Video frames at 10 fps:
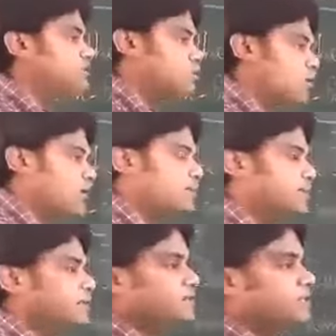what
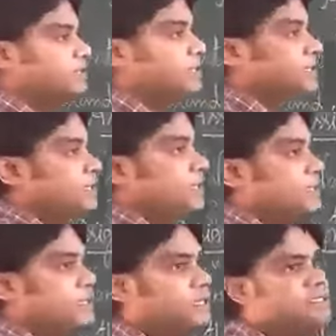happened?
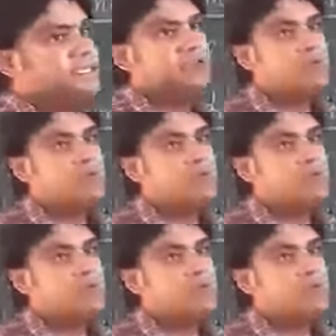See, there were